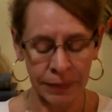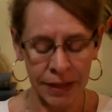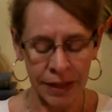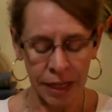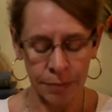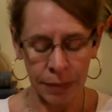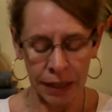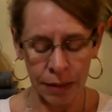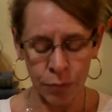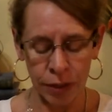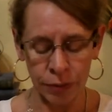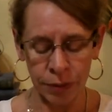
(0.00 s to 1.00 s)
And
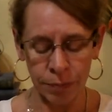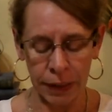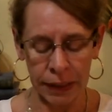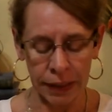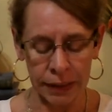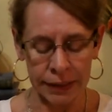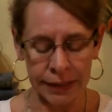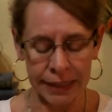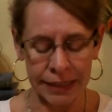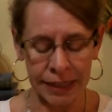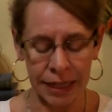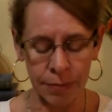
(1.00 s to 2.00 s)
Balaam went with Balak, and they
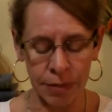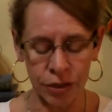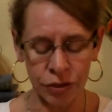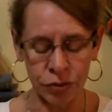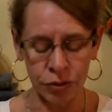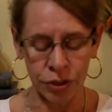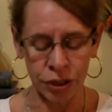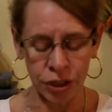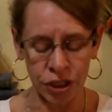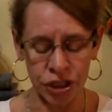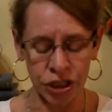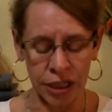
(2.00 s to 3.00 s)
came unto
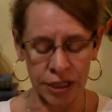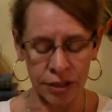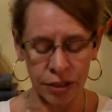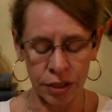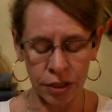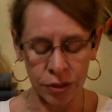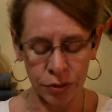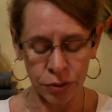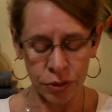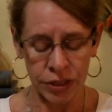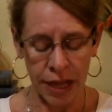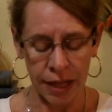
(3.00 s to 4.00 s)
Kirjath
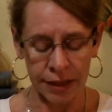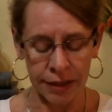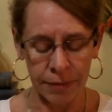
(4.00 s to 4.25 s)
Huzoth.